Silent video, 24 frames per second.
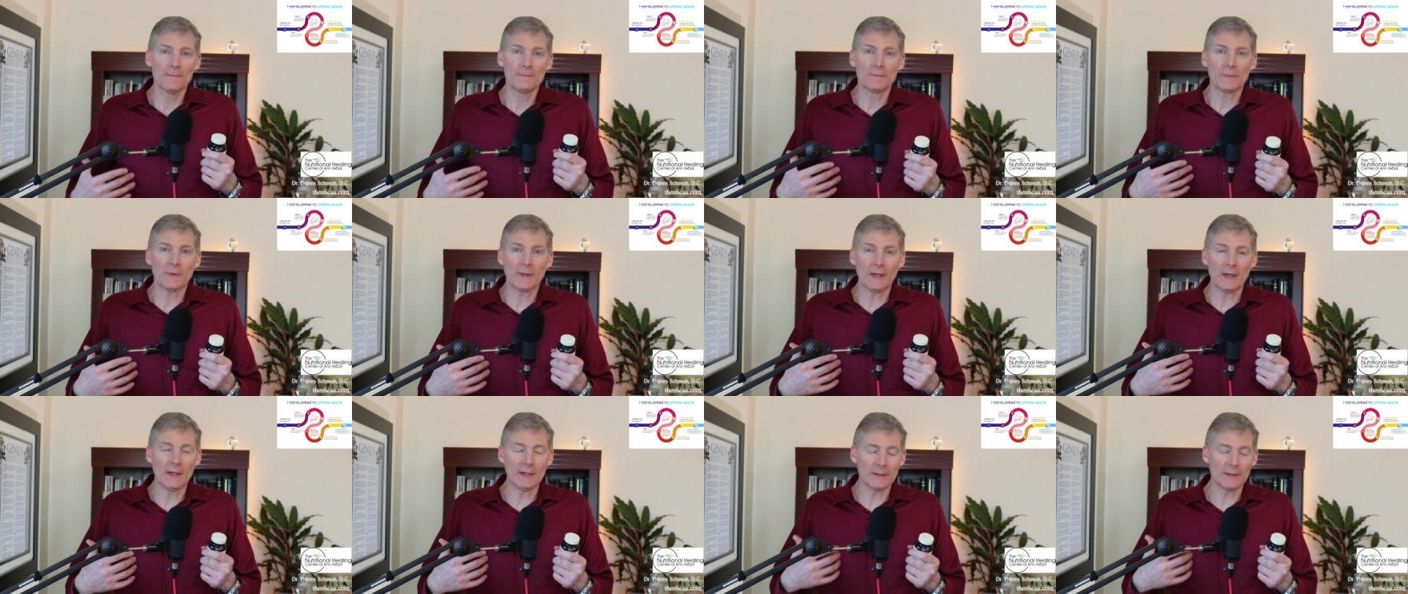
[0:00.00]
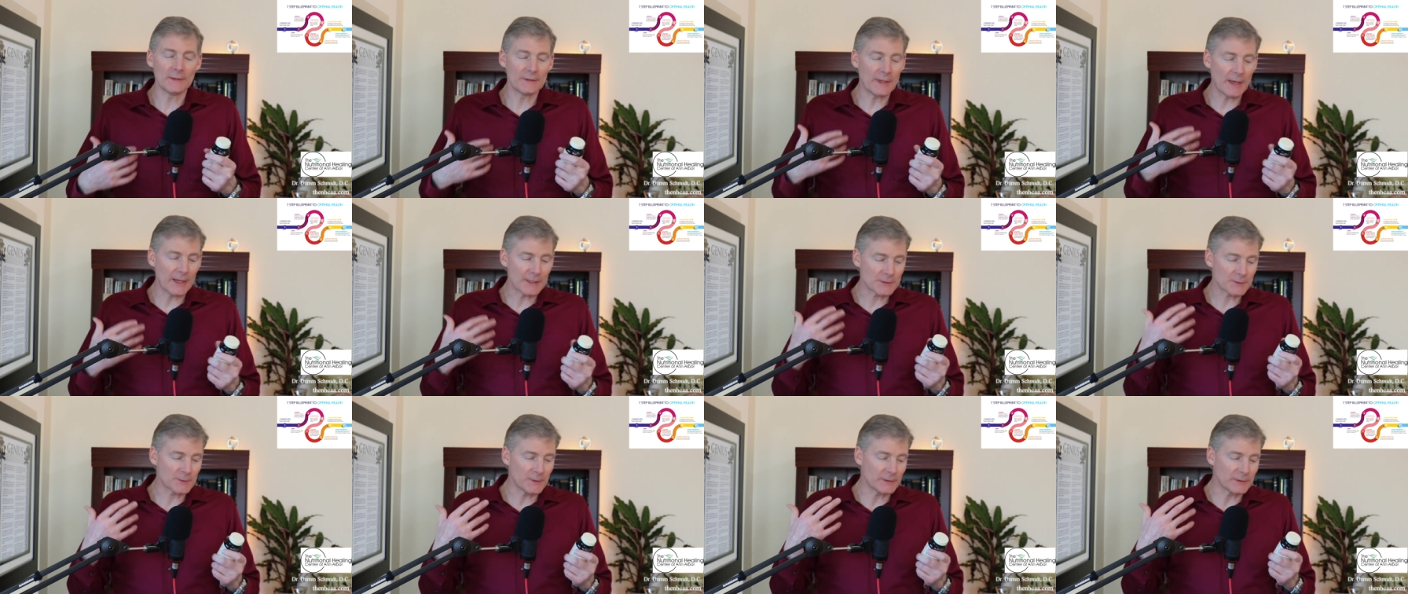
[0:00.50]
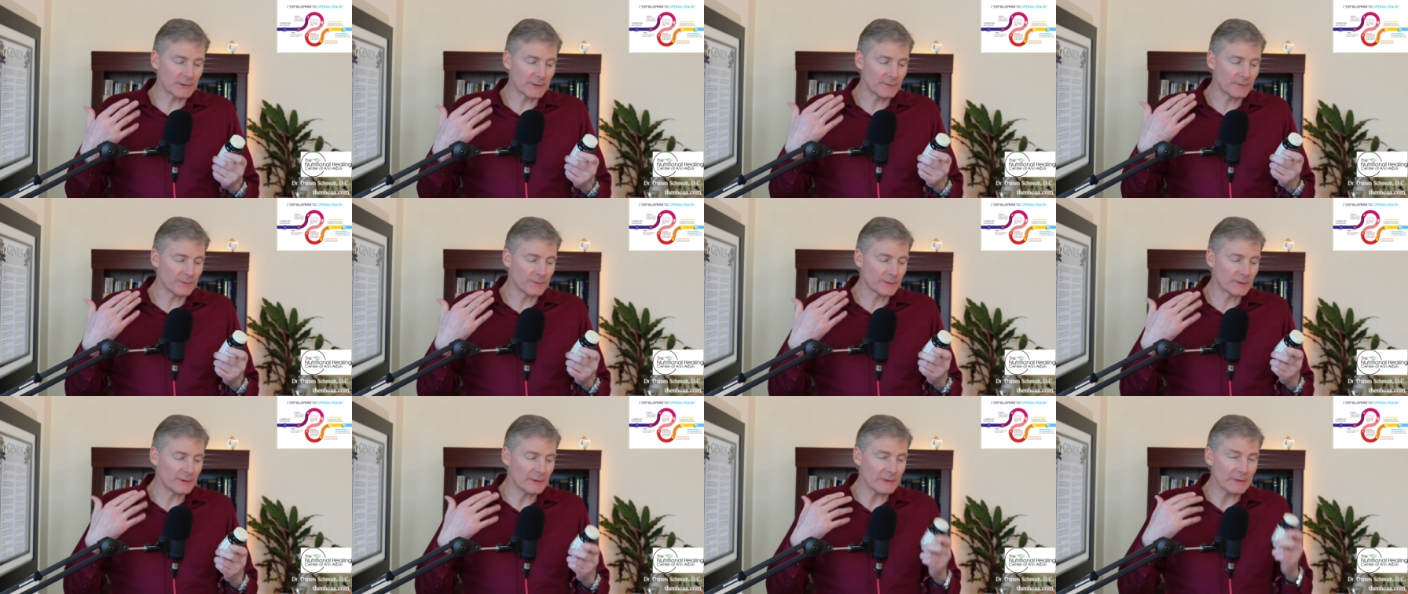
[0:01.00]
and that's what the
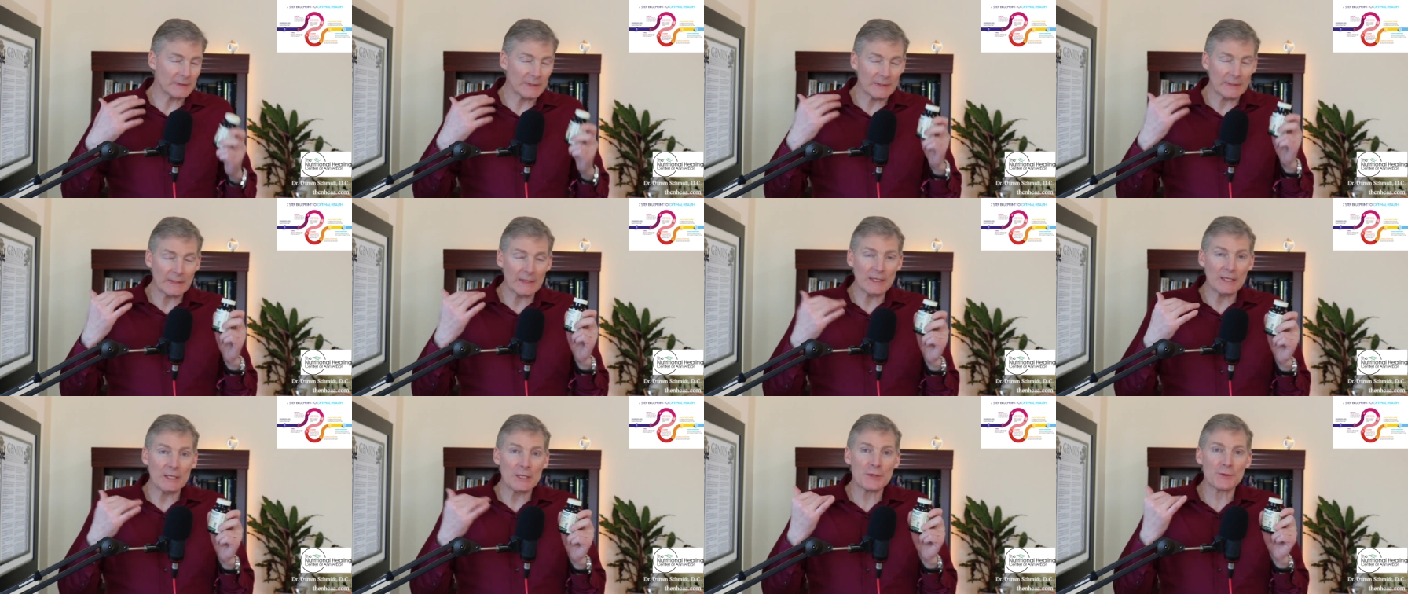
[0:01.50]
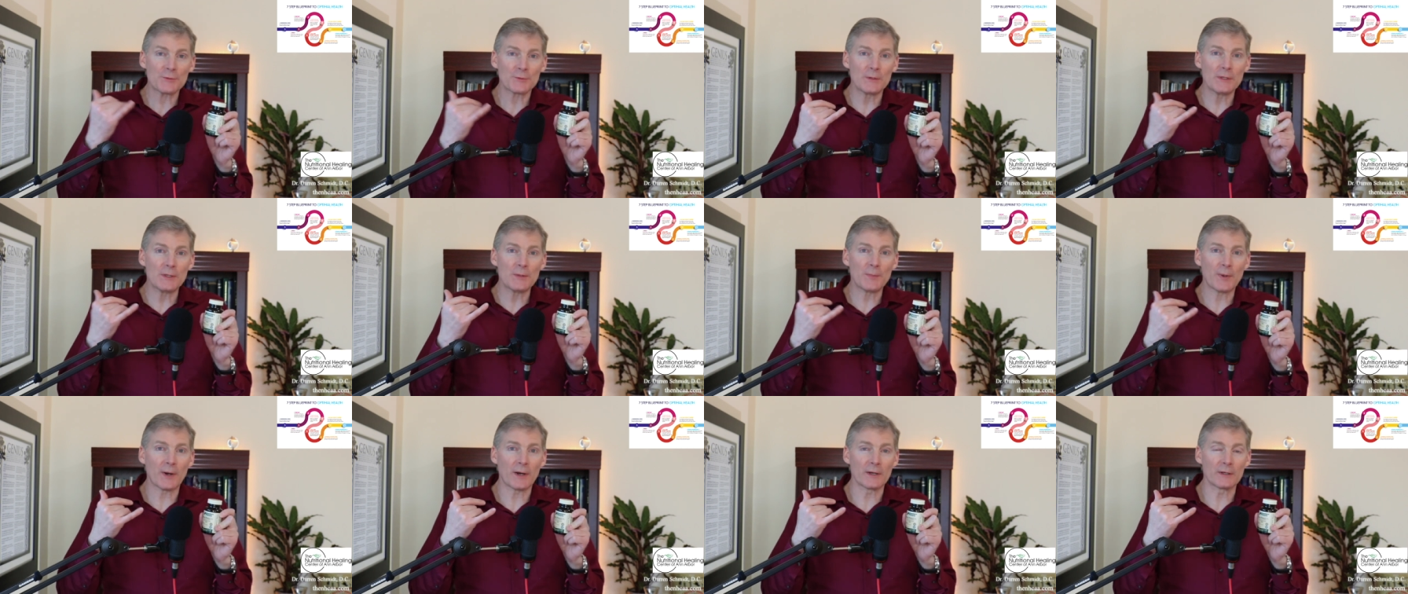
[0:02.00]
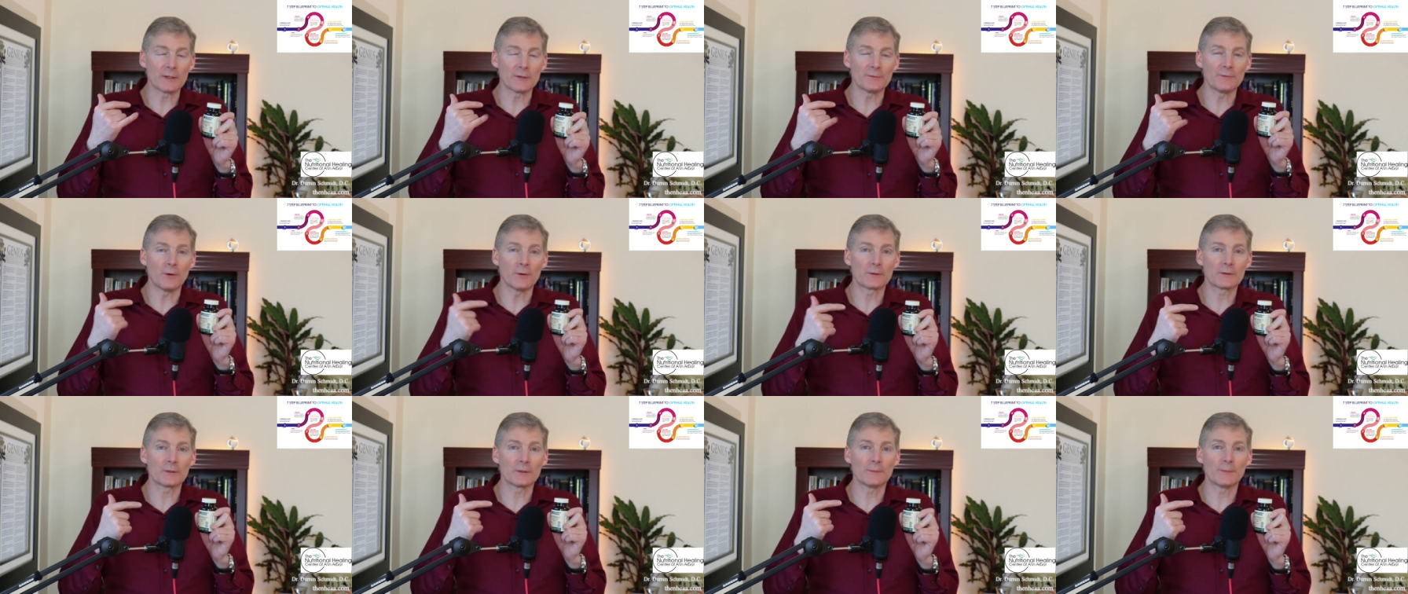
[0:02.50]
the E3 part of
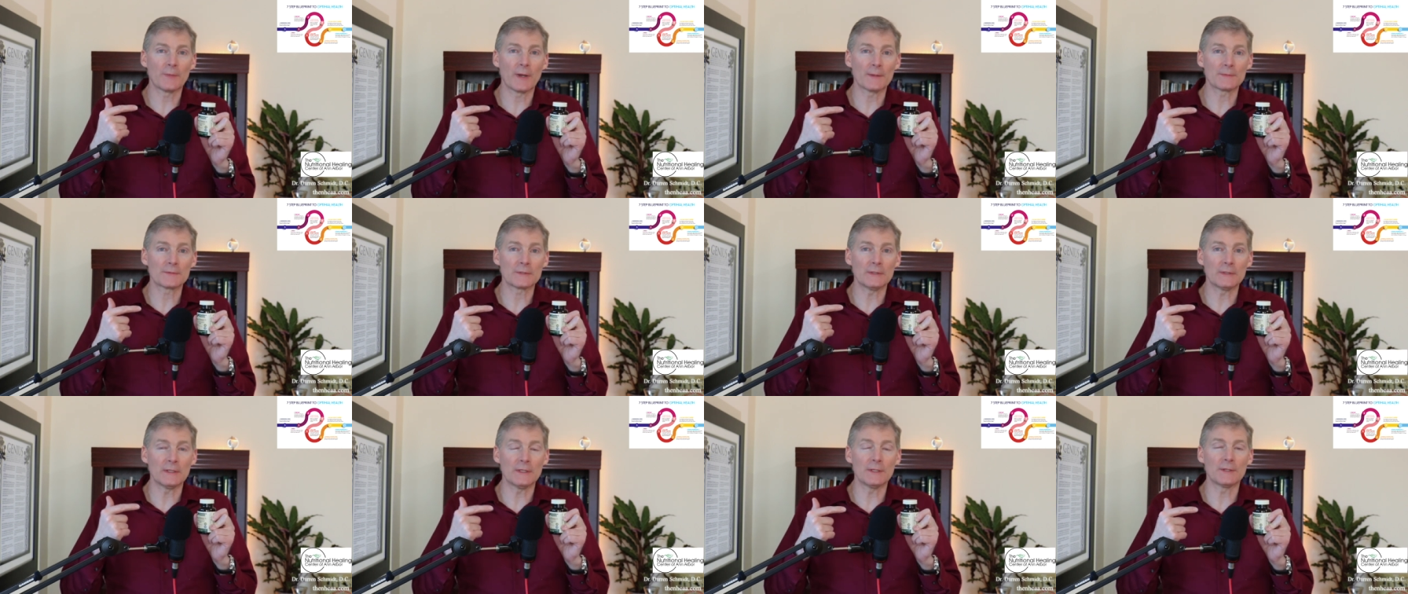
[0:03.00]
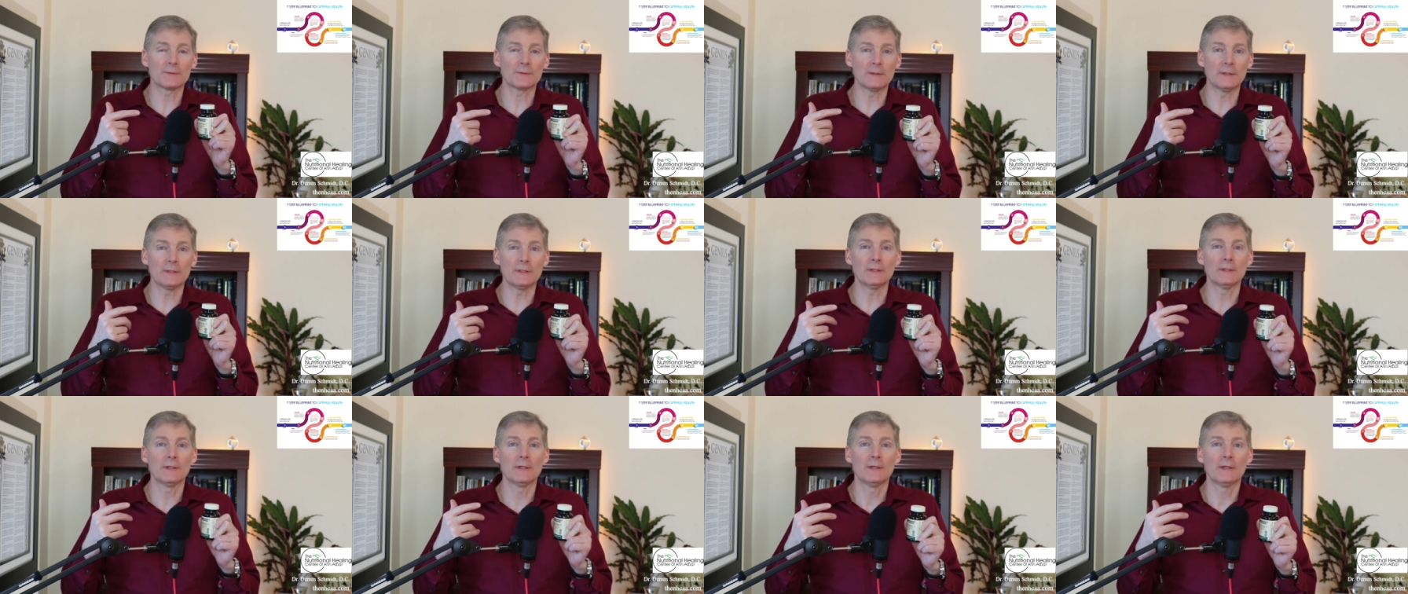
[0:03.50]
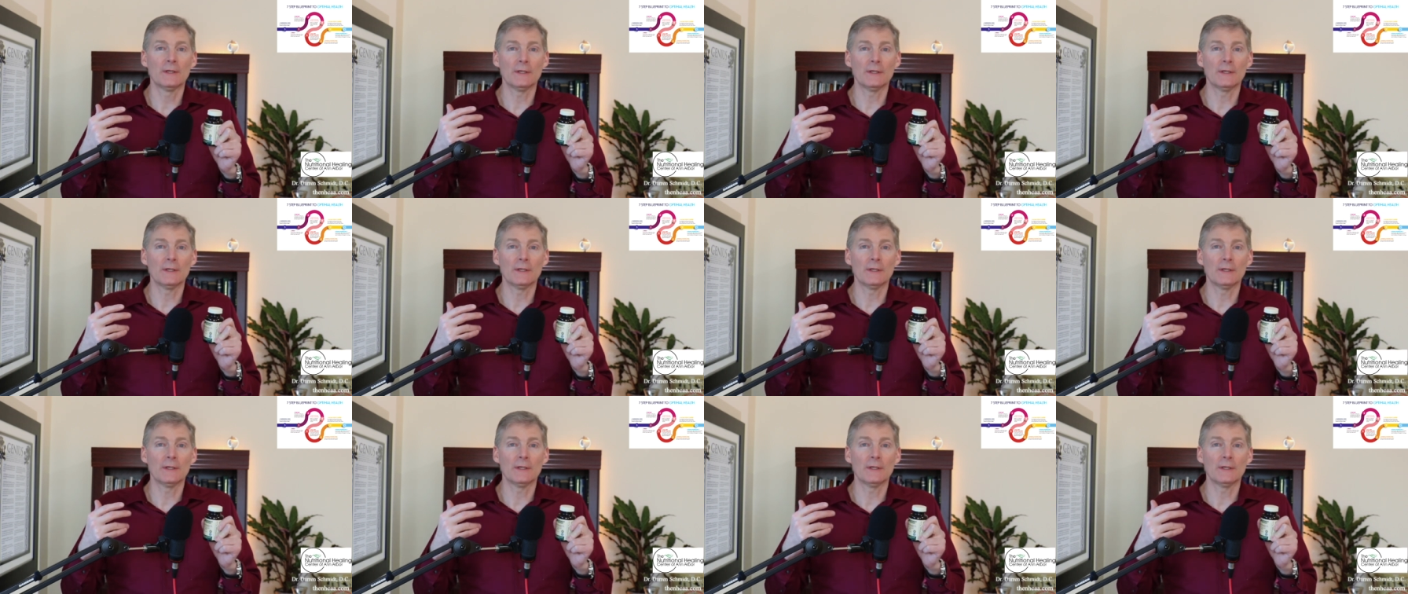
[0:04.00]
okra pepsin E3